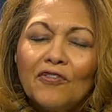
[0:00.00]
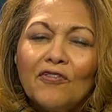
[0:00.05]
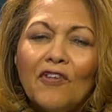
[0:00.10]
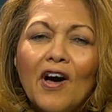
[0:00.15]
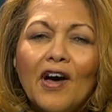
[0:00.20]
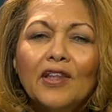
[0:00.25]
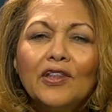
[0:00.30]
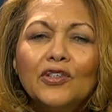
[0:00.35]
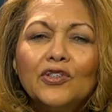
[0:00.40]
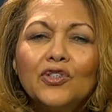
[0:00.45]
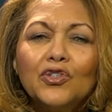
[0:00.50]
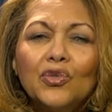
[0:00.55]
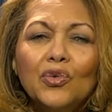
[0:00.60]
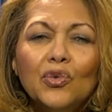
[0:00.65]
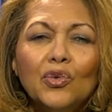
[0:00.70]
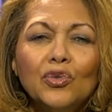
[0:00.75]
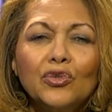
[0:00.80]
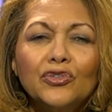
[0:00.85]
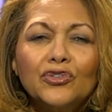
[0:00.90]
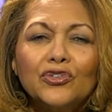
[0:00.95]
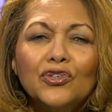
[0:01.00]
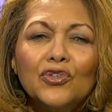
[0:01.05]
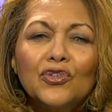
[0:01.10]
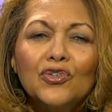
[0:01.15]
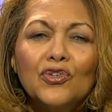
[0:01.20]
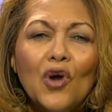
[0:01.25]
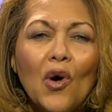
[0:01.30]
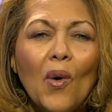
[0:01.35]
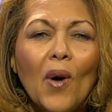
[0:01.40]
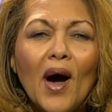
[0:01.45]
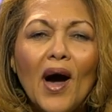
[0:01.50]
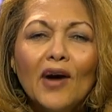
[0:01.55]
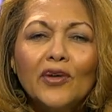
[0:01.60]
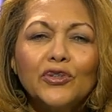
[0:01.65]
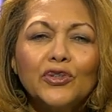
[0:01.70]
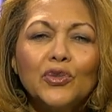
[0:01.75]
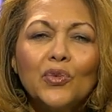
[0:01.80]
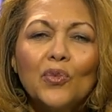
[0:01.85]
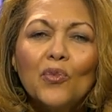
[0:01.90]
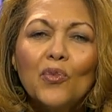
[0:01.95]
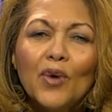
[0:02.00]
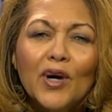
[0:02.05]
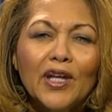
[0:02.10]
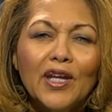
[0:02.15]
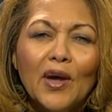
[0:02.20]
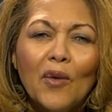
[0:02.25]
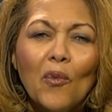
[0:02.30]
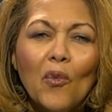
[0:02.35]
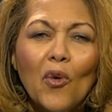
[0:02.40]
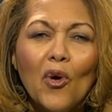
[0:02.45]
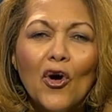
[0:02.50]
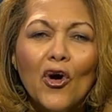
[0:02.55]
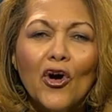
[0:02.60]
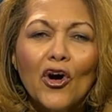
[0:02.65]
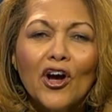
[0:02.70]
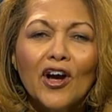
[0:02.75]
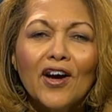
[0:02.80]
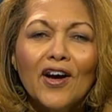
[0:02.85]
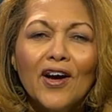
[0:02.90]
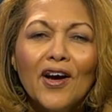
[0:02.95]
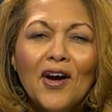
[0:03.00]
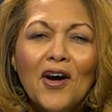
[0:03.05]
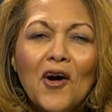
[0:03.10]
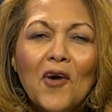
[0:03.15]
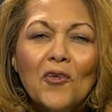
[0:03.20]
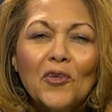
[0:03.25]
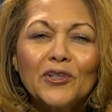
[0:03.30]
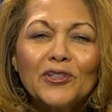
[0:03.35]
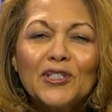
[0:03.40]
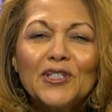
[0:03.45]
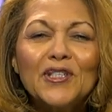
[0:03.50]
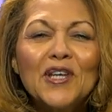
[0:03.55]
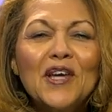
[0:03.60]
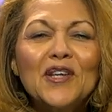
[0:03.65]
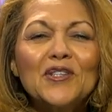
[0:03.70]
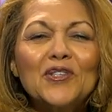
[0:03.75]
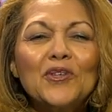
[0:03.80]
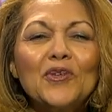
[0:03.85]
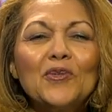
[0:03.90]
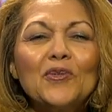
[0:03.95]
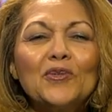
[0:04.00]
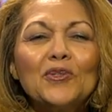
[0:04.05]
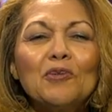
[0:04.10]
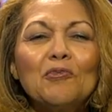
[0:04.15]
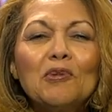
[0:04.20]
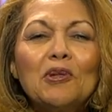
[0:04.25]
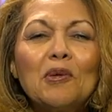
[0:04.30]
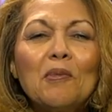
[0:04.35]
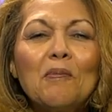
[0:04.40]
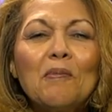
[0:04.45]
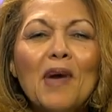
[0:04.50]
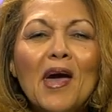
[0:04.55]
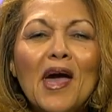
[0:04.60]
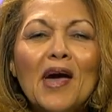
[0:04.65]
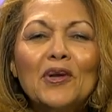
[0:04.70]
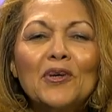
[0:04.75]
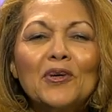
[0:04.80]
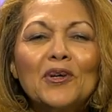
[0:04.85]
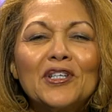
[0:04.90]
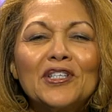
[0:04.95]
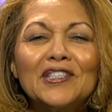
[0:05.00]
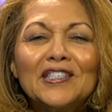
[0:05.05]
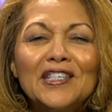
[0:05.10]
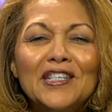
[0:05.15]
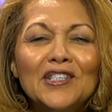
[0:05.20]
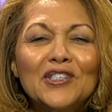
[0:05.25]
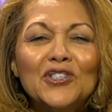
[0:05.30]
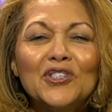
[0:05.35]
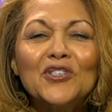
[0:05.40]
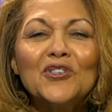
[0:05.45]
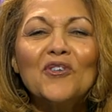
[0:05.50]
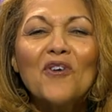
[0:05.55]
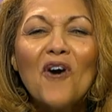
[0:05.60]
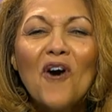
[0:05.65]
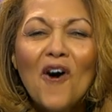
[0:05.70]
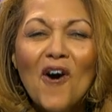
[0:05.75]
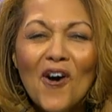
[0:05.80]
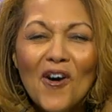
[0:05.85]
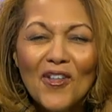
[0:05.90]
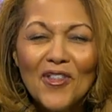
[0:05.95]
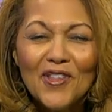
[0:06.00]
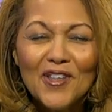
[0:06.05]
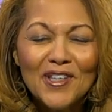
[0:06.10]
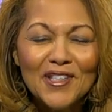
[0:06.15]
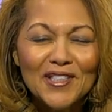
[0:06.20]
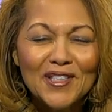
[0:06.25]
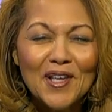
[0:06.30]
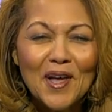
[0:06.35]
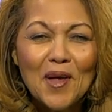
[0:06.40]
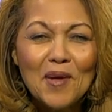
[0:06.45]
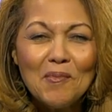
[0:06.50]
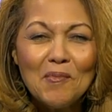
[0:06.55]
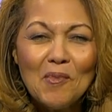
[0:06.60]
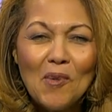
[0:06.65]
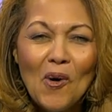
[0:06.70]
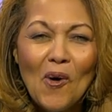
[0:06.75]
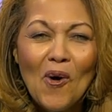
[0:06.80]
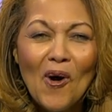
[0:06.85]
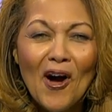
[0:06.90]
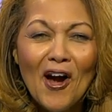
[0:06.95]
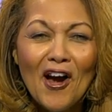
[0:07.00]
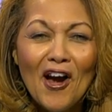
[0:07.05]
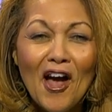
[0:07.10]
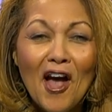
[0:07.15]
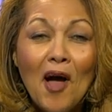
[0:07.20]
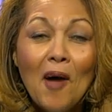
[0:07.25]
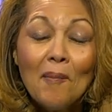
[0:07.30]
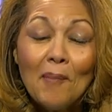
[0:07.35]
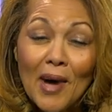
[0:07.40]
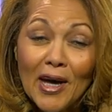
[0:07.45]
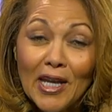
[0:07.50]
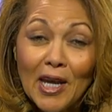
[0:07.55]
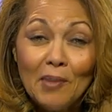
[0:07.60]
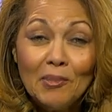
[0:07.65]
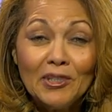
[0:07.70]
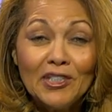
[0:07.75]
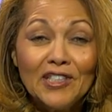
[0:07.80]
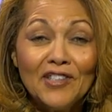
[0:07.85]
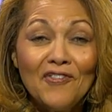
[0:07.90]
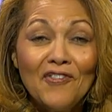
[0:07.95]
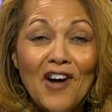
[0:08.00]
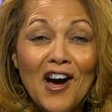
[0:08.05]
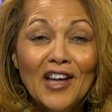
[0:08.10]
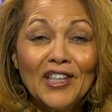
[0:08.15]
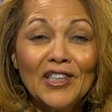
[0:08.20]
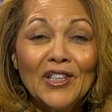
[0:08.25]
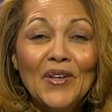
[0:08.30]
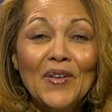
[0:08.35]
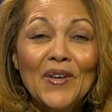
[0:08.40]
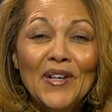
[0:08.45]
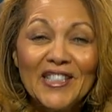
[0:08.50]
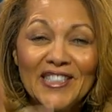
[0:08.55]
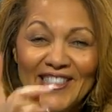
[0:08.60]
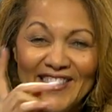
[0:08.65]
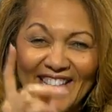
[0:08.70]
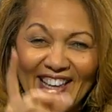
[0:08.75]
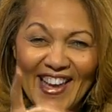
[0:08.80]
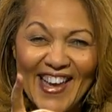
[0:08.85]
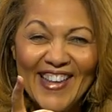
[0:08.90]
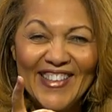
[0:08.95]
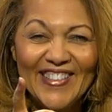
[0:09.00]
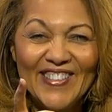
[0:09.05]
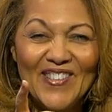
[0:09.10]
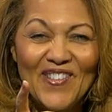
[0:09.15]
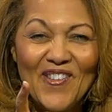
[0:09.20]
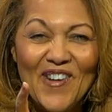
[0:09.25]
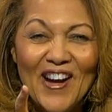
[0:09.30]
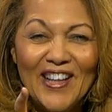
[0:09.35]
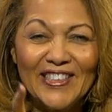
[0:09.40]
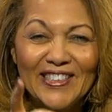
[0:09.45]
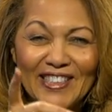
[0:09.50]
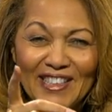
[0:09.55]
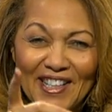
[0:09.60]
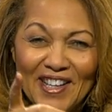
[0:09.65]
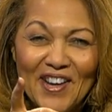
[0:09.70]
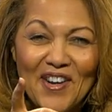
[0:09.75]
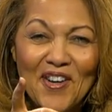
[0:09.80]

find the tools to know how to win at work? Well, stay tuned to meet a man who can teach you all this and more. My name is Yvonne Lewis, and you're watching